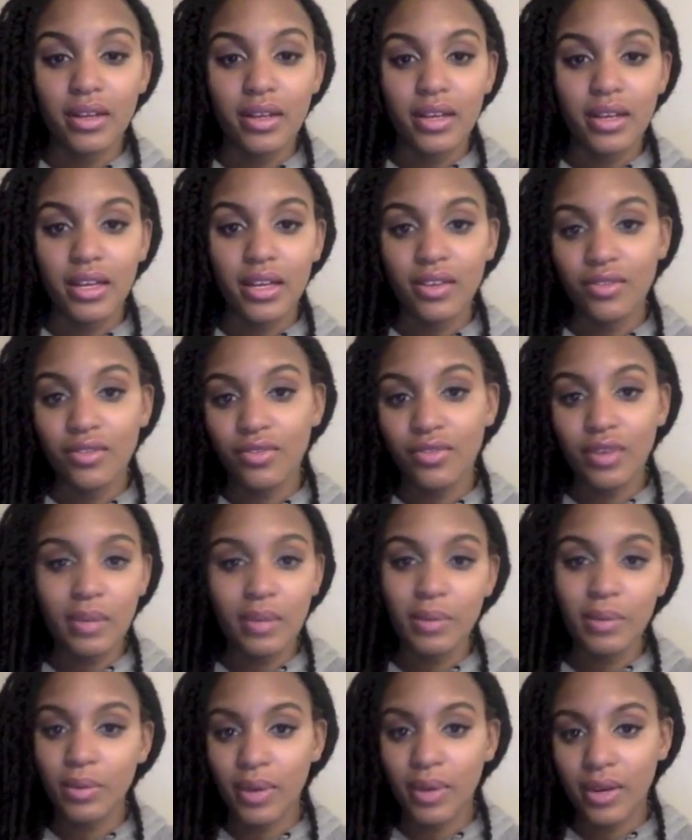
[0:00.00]
in
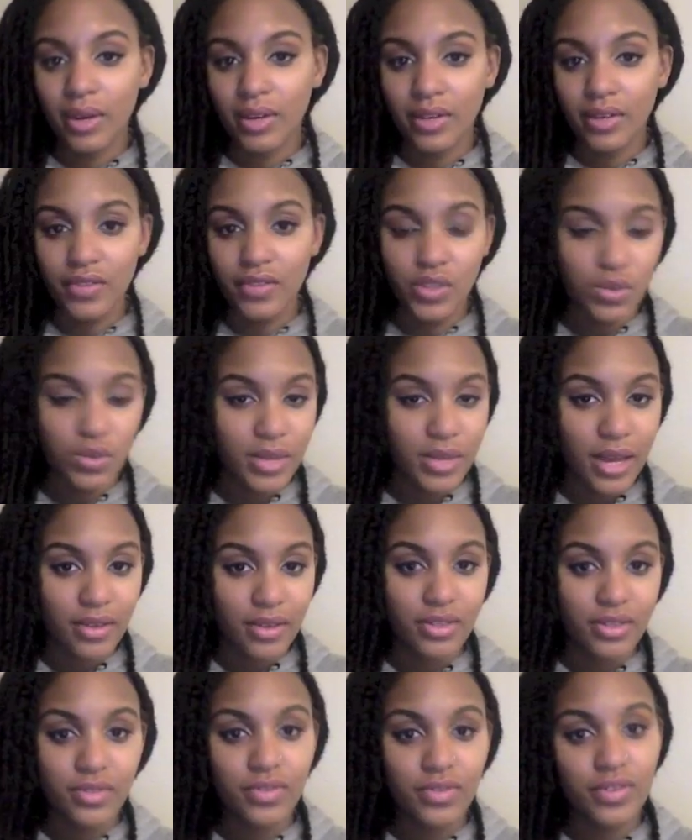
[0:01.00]
February of
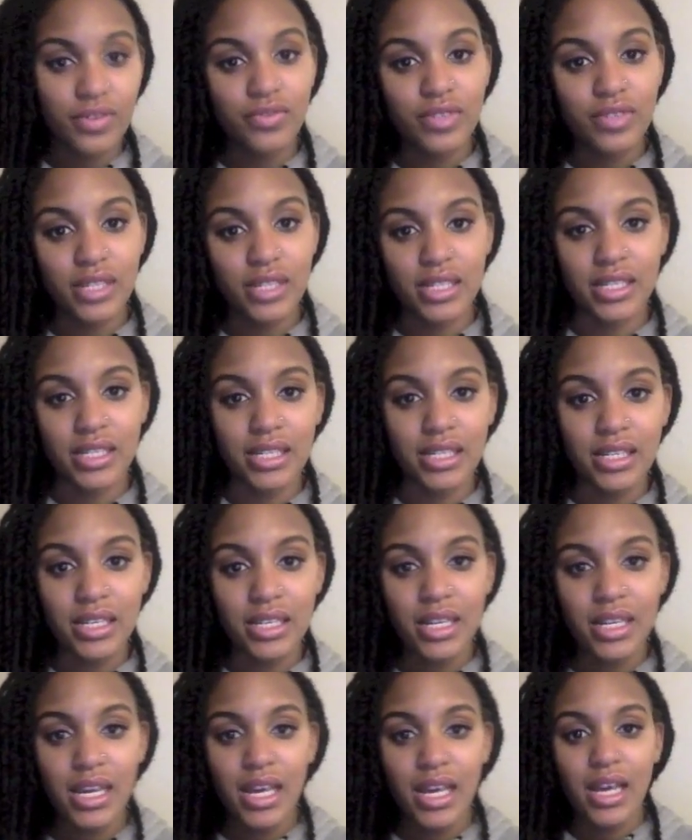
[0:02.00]
2015,
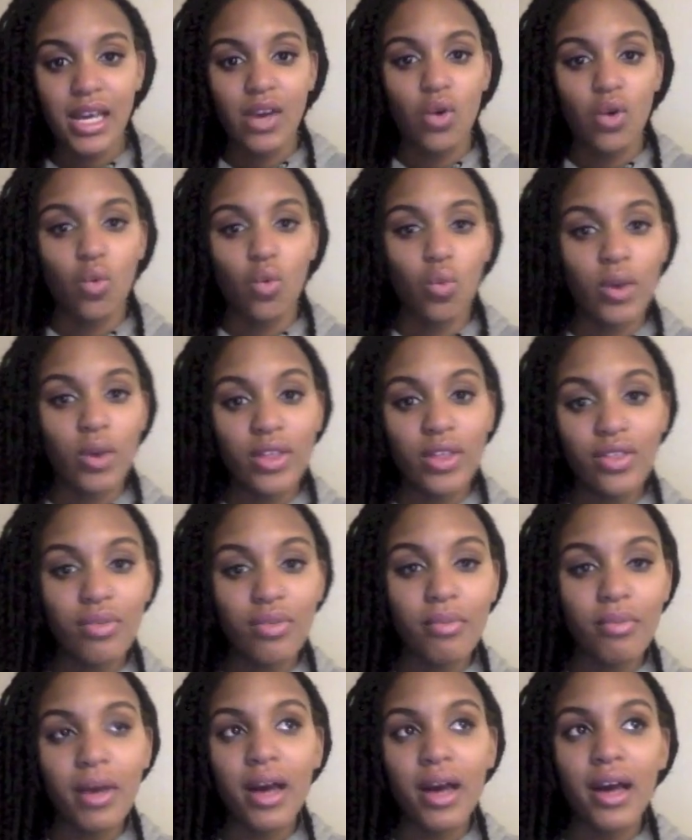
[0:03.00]
with
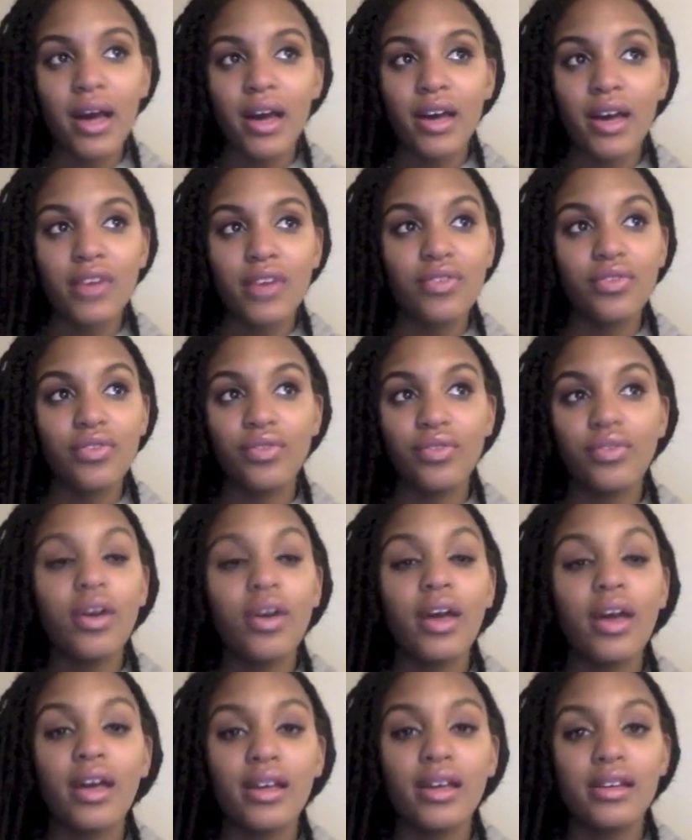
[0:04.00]
my
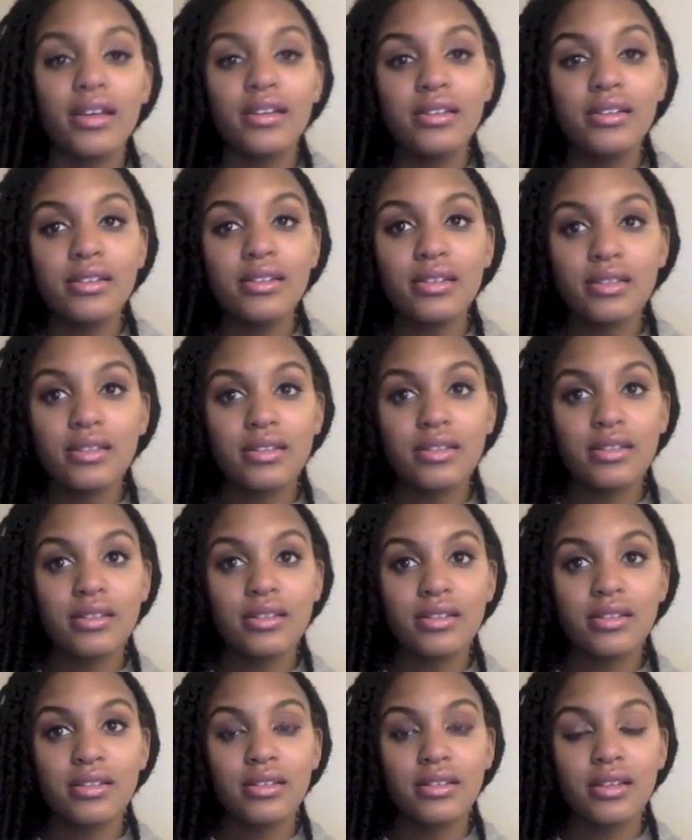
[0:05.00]
friend.
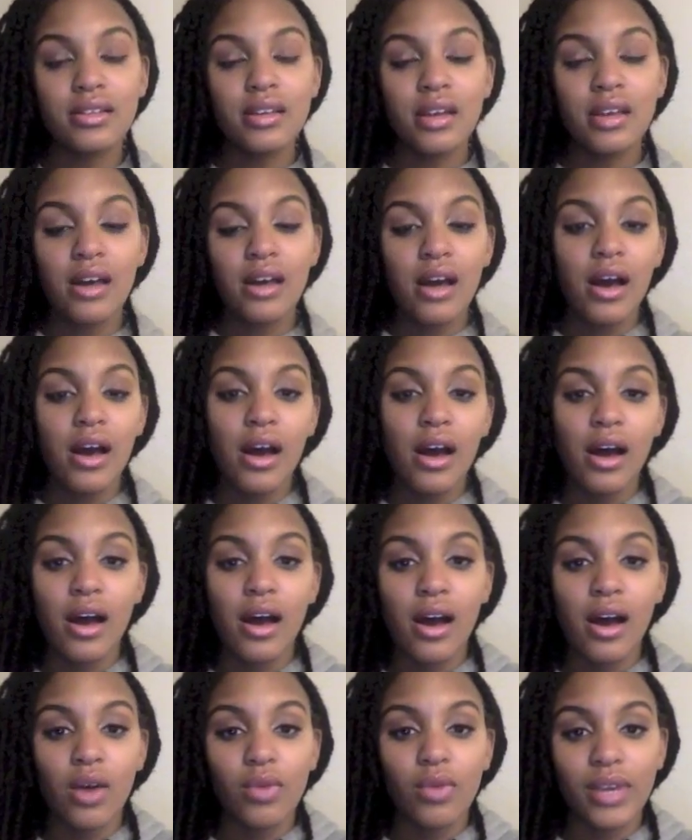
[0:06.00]

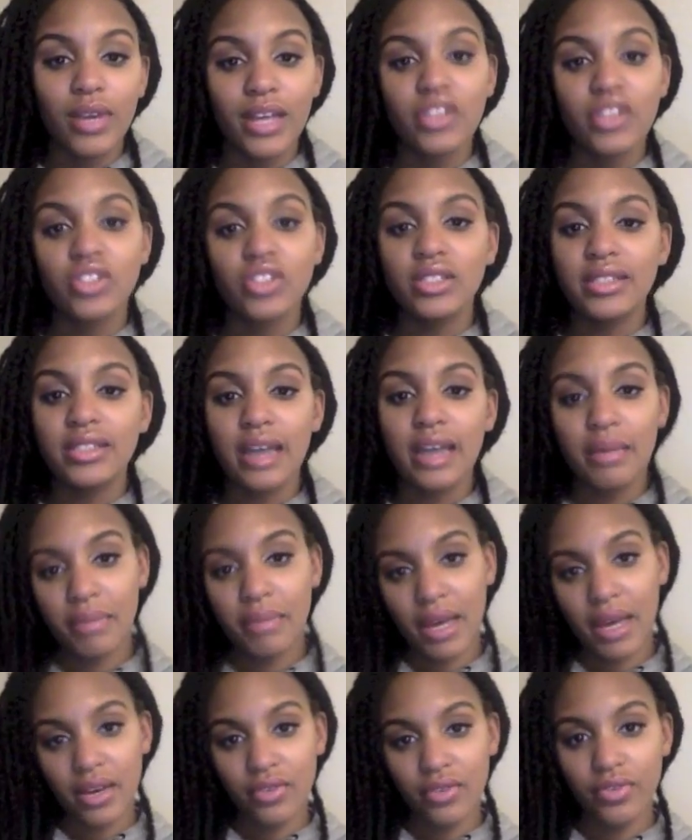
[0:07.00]
We had just got
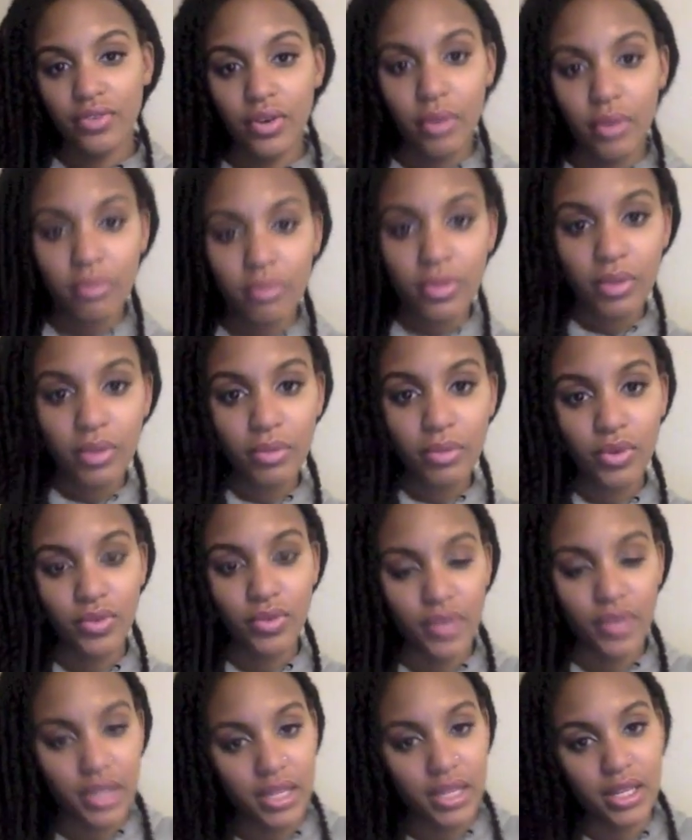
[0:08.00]
back from the
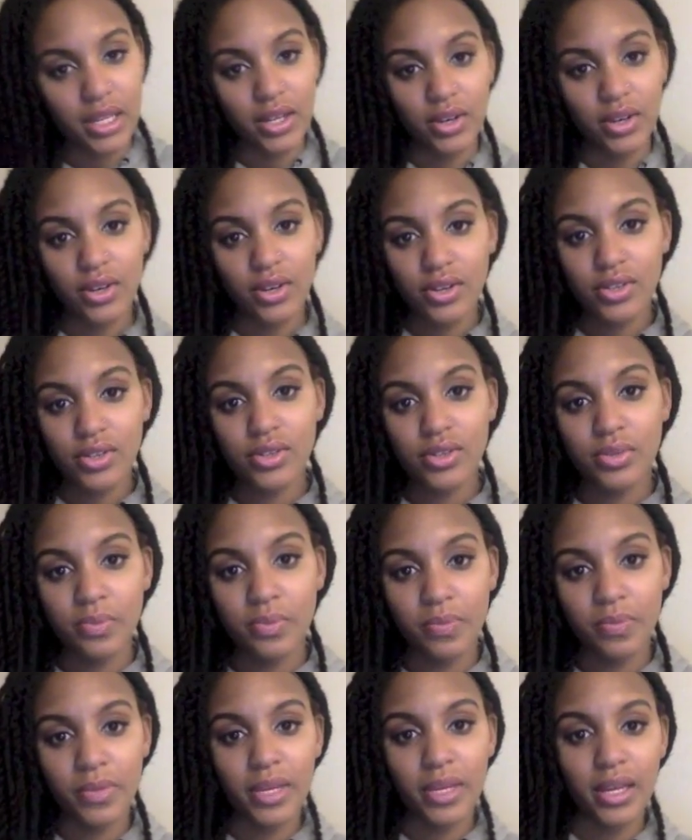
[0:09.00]
movie theaters,
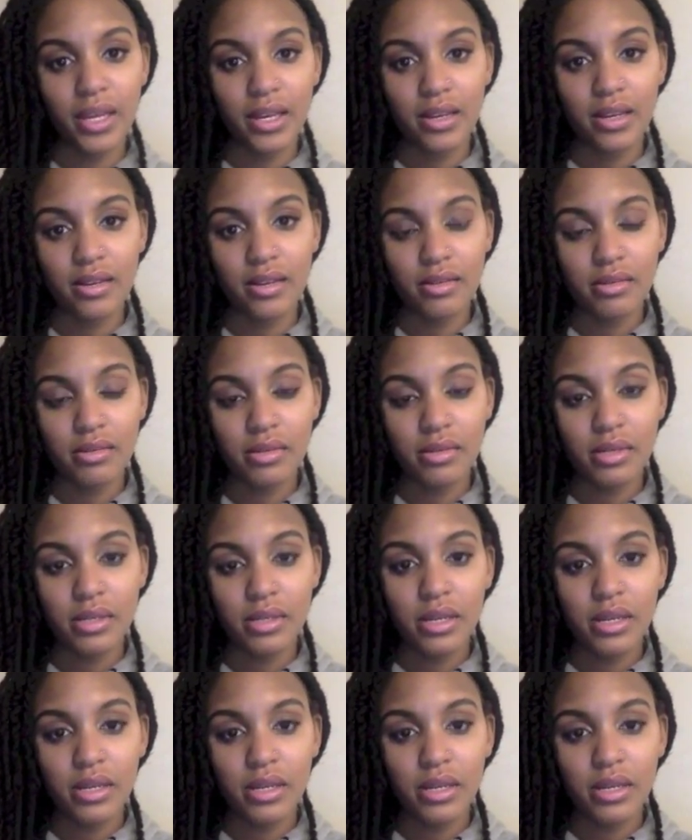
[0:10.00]
and